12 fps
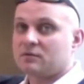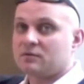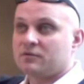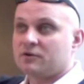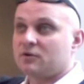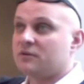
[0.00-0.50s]

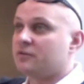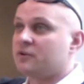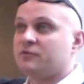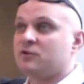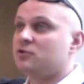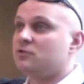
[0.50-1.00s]
So if
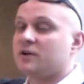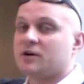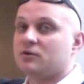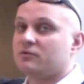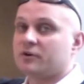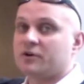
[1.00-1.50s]
you do that
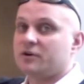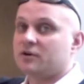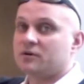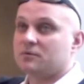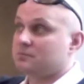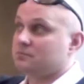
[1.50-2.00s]
over
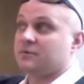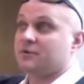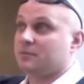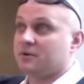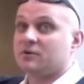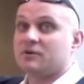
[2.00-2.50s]
here,
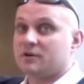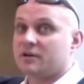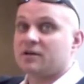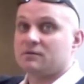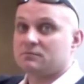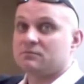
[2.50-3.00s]
believe me, you're going to
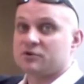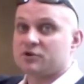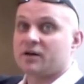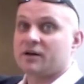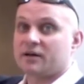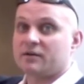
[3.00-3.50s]
get
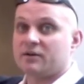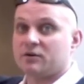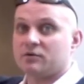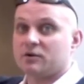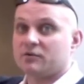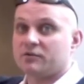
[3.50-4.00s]
shot at and
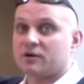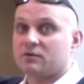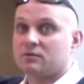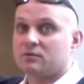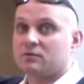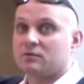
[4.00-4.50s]
killed also.
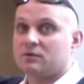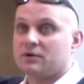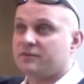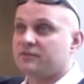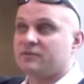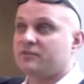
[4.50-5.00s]

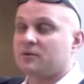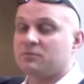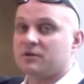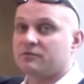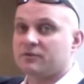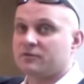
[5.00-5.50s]
It's the same
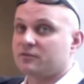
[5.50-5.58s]
difference.